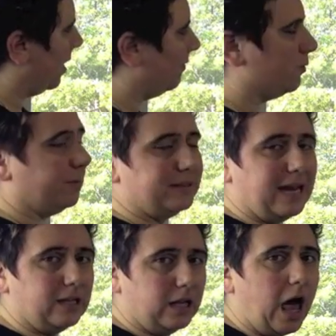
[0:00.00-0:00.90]
profitable
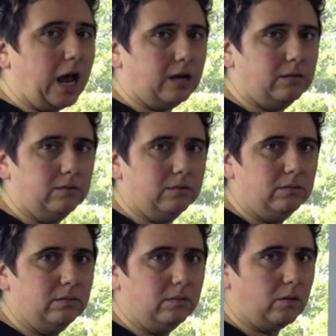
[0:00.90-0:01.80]
down the line.
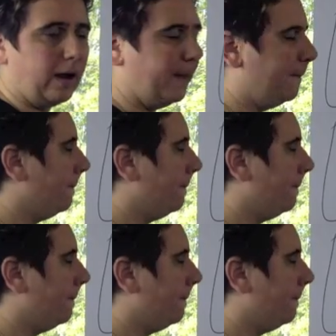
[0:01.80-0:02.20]
Okay?